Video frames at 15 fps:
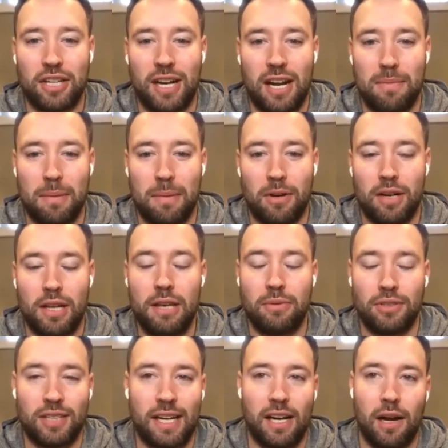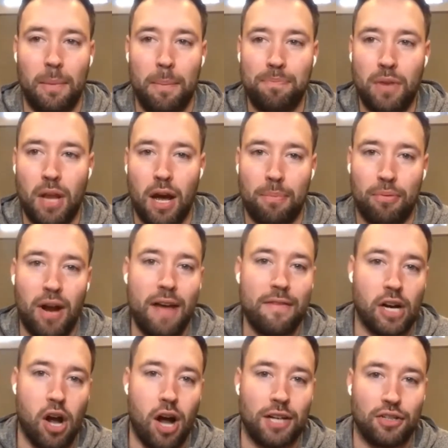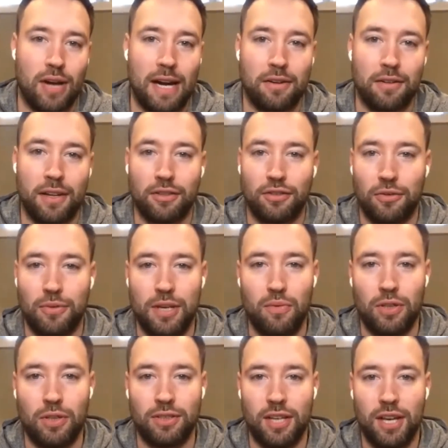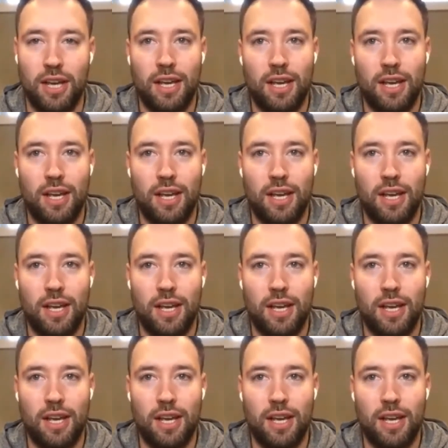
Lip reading: And I remember he was like a private contractor there, so he was